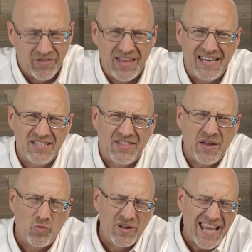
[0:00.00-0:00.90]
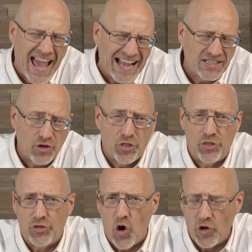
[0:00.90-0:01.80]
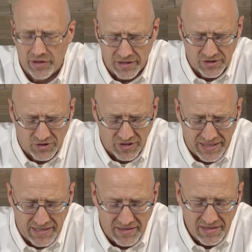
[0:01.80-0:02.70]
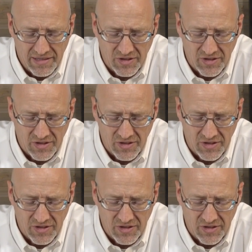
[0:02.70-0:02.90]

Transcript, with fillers: That is, they react thoughtlessly.